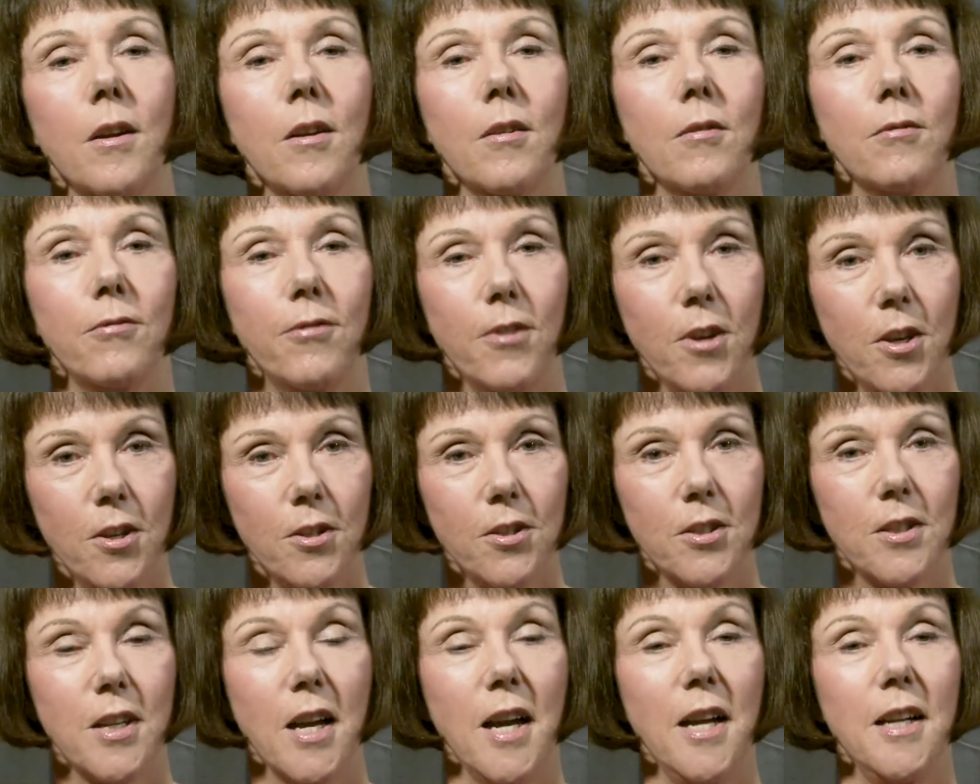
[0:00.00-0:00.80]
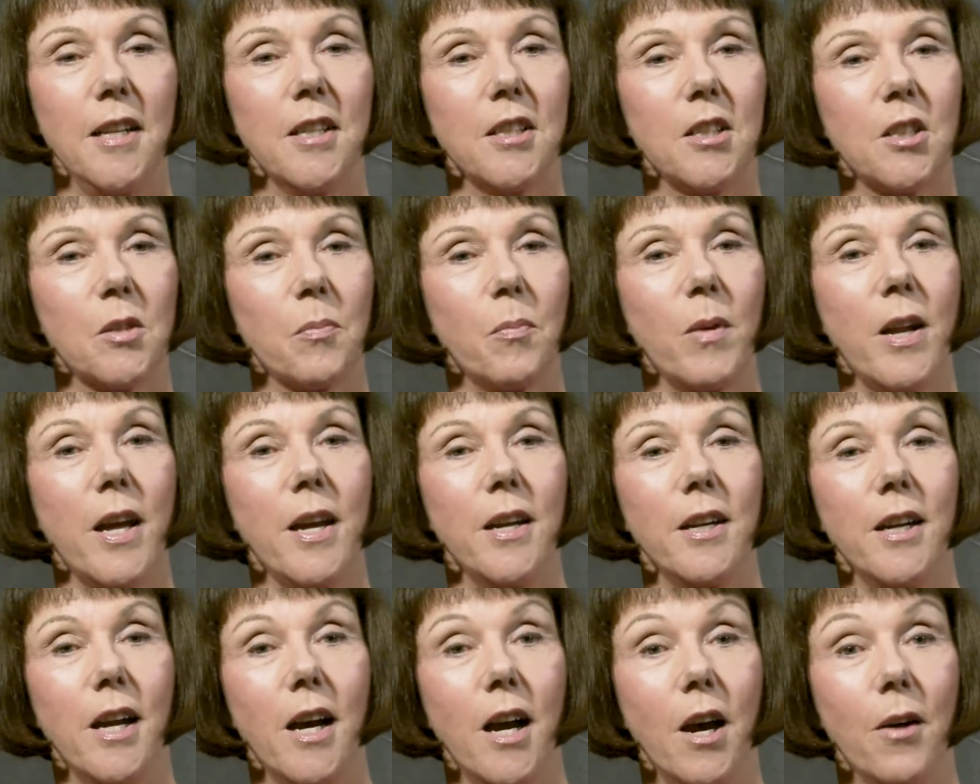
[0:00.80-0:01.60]
First, I'll
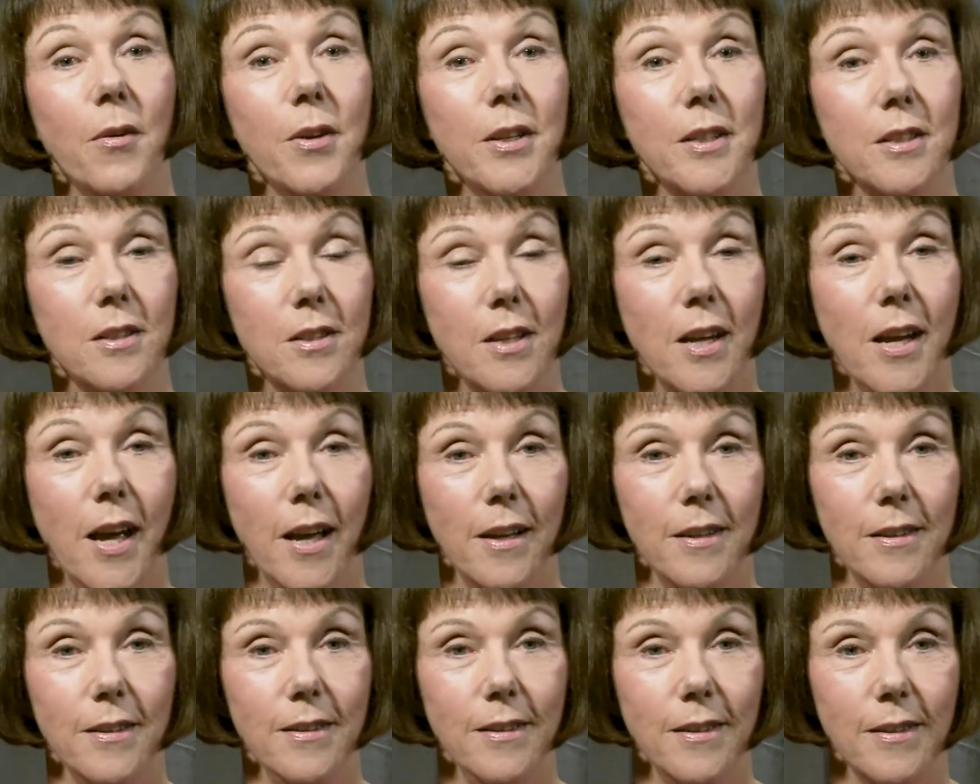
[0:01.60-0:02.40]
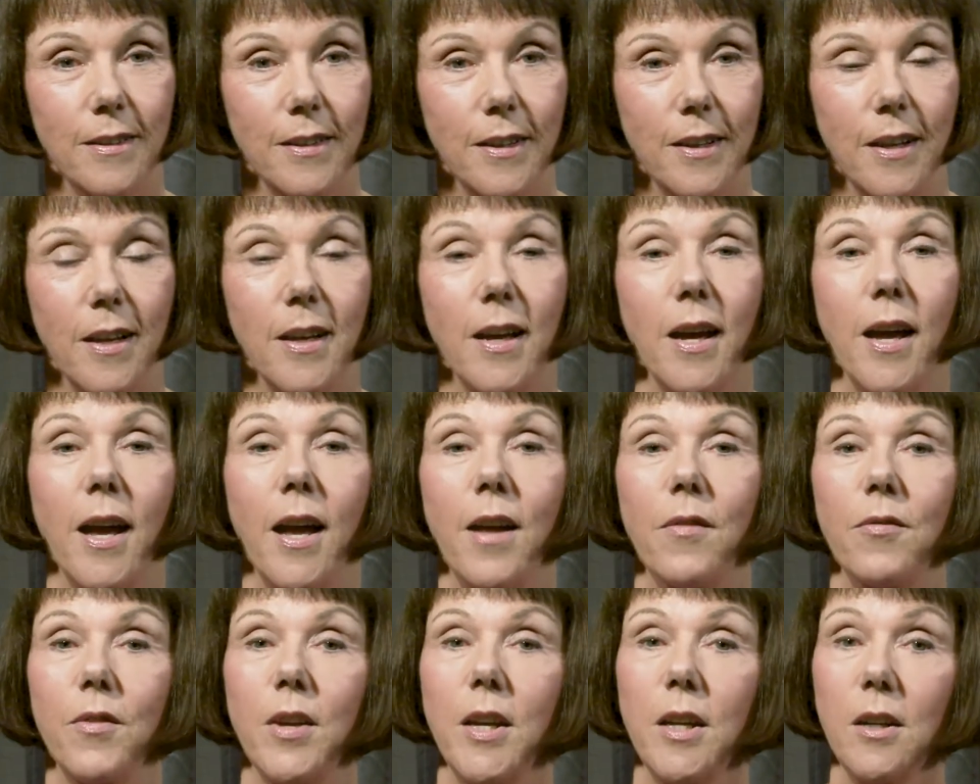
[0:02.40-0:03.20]
explain how it's done,
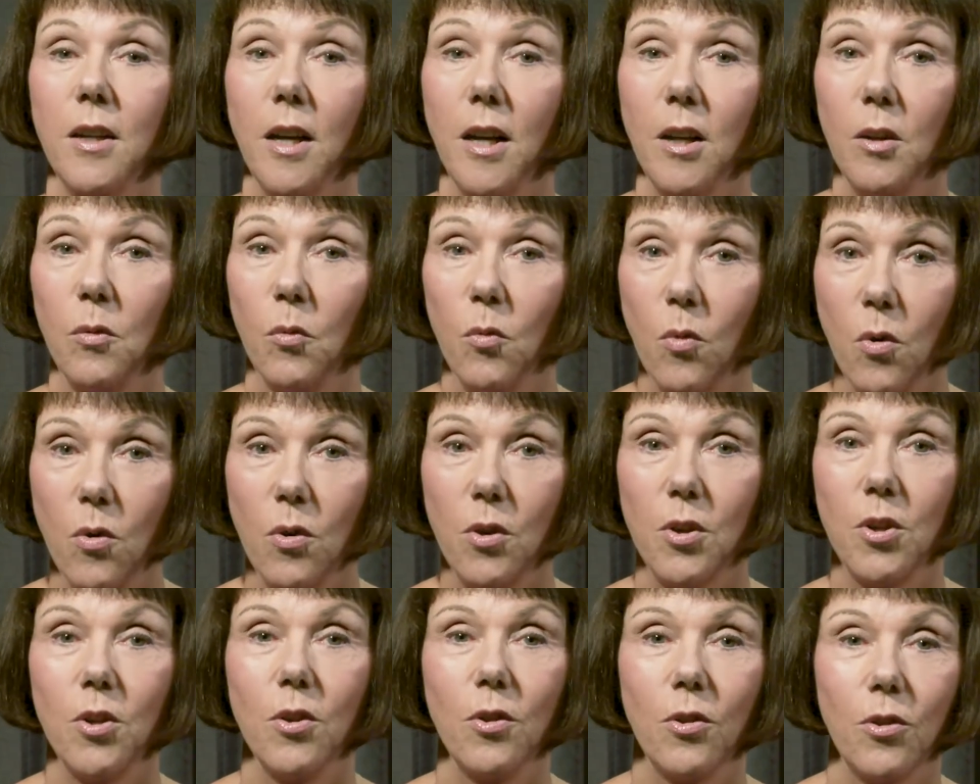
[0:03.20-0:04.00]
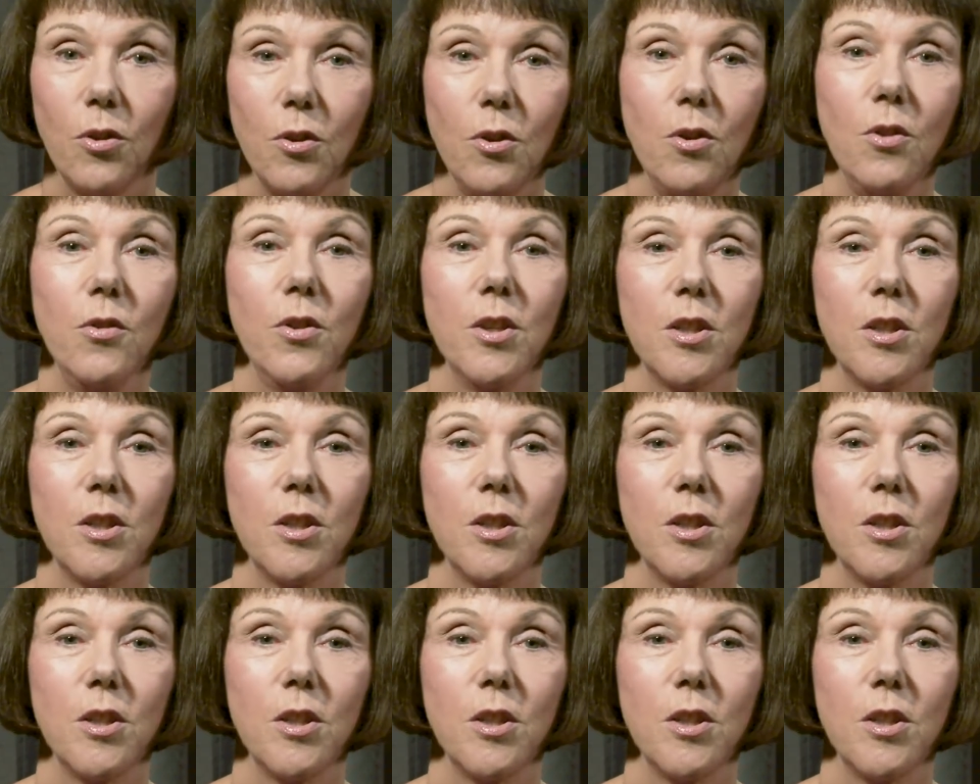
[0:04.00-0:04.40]
and then I'll walk you through the